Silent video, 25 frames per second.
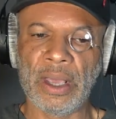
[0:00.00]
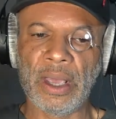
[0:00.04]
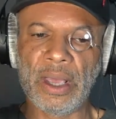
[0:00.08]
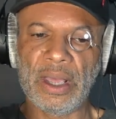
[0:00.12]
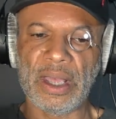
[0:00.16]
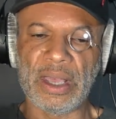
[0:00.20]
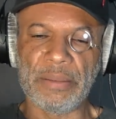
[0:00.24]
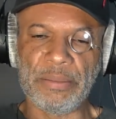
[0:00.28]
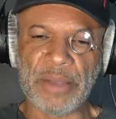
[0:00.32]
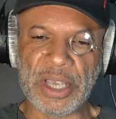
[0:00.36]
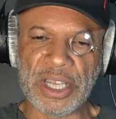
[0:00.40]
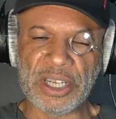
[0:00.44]

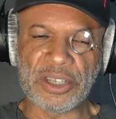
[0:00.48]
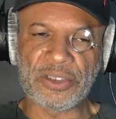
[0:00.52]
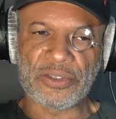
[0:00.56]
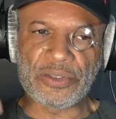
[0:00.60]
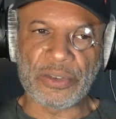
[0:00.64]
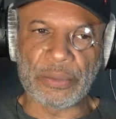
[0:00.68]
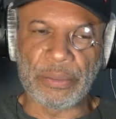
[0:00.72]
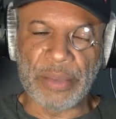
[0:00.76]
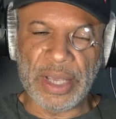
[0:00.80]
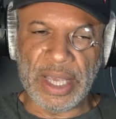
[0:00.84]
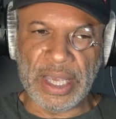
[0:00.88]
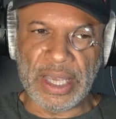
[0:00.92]
It means
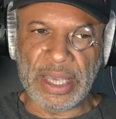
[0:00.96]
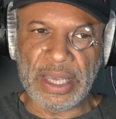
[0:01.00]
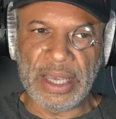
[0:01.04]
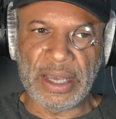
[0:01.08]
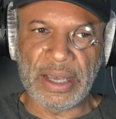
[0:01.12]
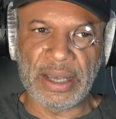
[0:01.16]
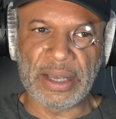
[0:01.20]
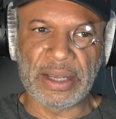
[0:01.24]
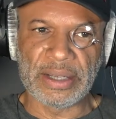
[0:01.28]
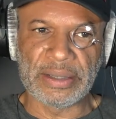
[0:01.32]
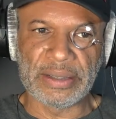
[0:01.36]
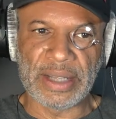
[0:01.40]
for me,
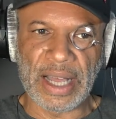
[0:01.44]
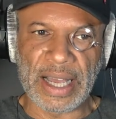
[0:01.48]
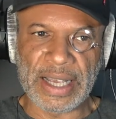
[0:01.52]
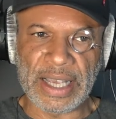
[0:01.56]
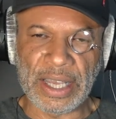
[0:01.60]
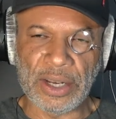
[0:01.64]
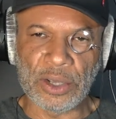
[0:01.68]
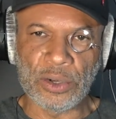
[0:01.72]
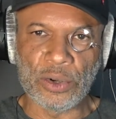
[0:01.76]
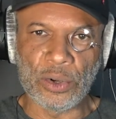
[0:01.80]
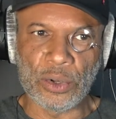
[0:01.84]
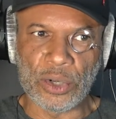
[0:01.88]
I
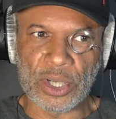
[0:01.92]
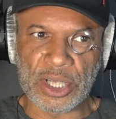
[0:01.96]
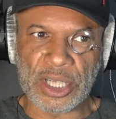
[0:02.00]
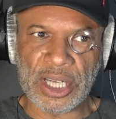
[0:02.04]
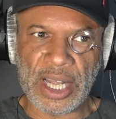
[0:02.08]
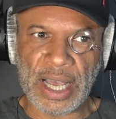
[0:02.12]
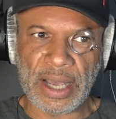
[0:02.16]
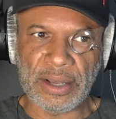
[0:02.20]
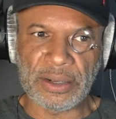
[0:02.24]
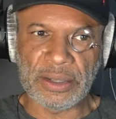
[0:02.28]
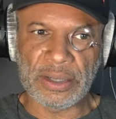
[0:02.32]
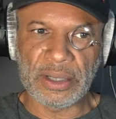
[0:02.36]
get a good
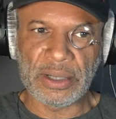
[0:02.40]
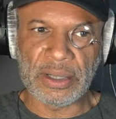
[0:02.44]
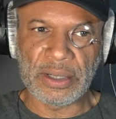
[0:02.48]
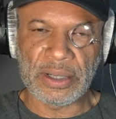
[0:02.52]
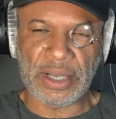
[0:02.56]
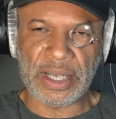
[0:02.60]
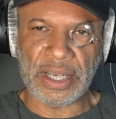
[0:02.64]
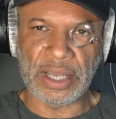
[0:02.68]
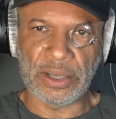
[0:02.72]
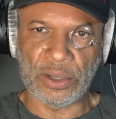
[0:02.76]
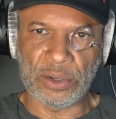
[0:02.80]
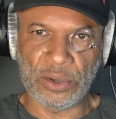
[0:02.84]
sound.
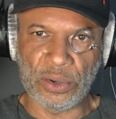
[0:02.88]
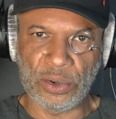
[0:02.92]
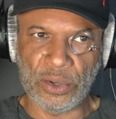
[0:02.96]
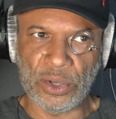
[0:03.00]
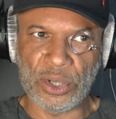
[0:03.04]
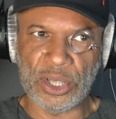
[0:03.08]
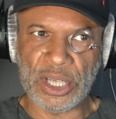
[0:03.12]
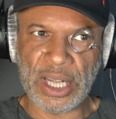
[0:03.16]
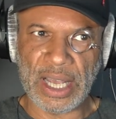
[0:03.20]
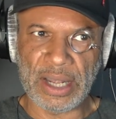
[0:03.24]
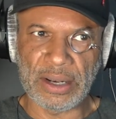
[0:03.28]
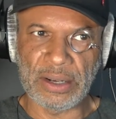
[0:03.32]
I get the good
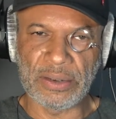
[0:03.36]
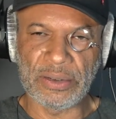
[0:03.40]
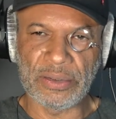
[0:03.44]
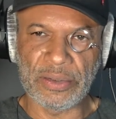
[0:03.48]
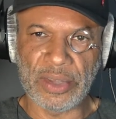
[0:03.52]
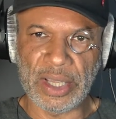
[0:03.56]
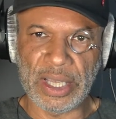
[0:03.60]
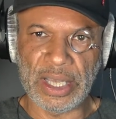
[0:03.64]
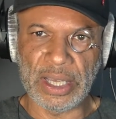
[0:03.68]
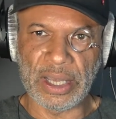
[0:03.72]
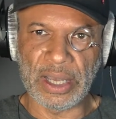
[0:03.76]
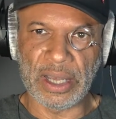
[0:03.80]
sound of
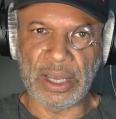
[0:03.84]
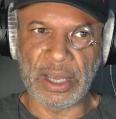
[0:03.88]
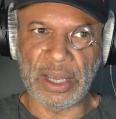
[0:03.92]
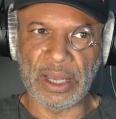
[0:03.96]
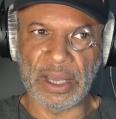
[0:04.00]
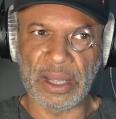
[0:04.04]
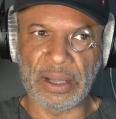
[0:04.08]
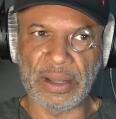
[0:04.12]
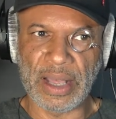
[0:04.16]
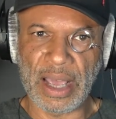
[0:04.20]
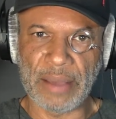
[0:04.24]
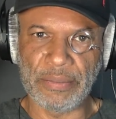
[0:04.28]
the
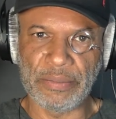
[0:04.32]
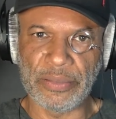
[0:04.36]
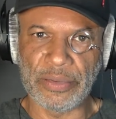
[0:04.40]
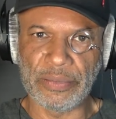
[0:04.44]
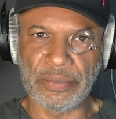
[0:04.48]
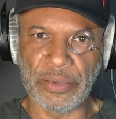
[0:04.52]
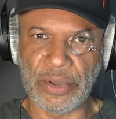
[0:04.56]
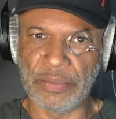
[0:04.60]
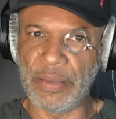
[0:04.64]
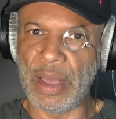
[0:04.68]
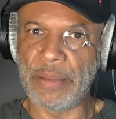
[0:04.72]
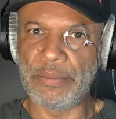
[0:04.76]

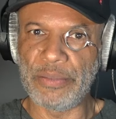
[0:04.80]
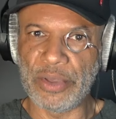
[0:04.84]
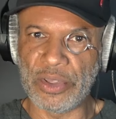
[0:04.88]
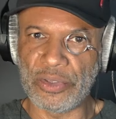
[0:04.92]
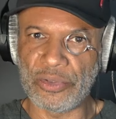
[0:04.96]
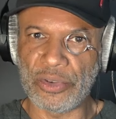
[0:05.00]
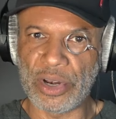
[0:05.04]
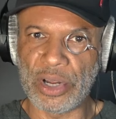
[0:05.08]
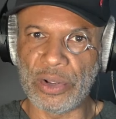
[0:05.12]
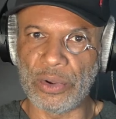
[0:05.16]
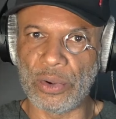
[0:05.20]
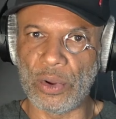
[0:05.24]

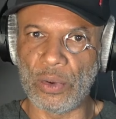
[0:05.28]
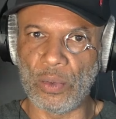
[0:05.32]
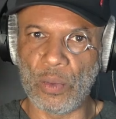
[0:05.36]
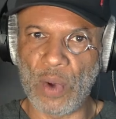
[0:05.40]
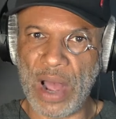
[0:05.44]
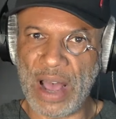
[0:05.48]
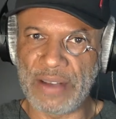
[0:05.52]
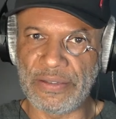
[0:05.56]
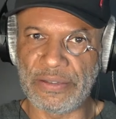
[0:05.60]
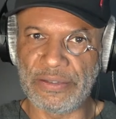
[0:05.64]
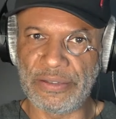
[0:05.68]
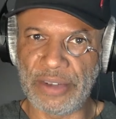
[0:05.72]
MP3 or
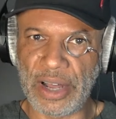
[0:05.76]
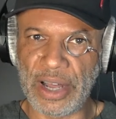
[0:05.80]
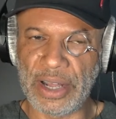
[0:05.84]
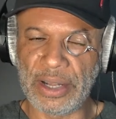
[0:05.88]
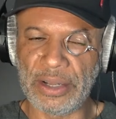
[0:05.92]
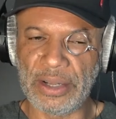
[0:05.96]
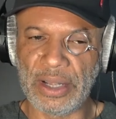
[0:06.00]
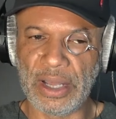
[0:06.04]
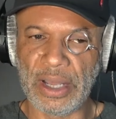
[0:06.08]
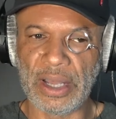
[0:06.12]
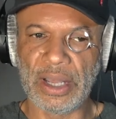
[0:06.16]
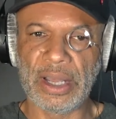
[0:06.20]
WAV
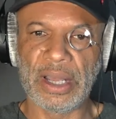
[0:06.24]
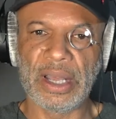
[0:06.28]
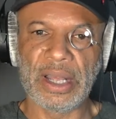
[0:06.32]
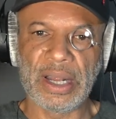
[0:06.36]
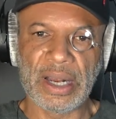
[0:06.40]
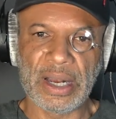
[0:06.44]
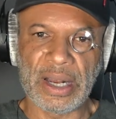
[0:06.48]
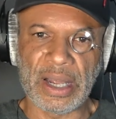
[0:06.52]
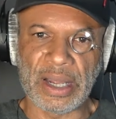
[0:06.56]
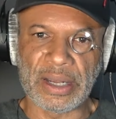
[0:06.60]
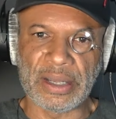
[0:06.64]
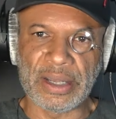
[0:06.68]
file,
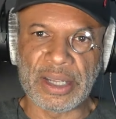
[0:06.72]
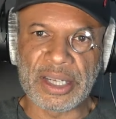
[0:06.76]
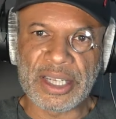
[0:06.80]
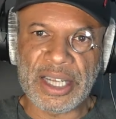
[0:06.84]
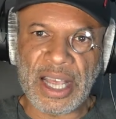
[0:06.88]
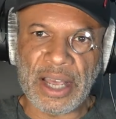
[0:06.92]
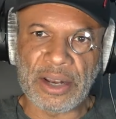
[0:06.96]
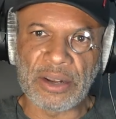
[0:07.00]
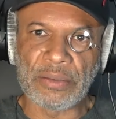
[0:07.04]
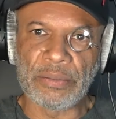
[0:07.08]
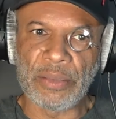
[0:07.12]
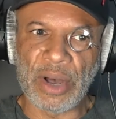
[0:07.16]
and the
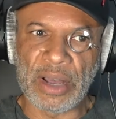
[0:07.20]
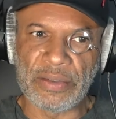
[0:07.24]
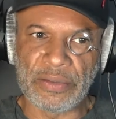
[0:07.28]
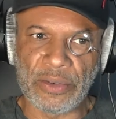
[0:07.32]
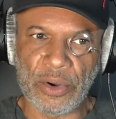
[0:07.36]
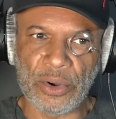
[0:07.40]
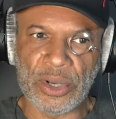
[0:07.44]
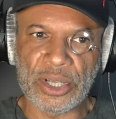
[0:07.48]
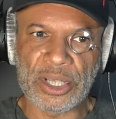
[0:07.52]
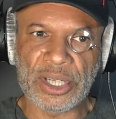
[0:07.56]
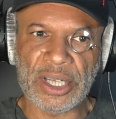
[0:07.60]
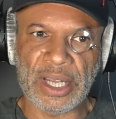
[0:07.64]
sound of my
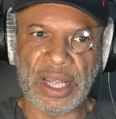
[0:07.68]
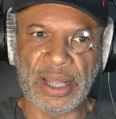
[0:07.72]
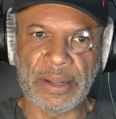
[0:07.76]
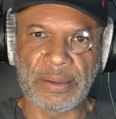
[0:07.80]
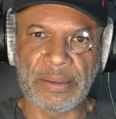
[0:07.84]
voice,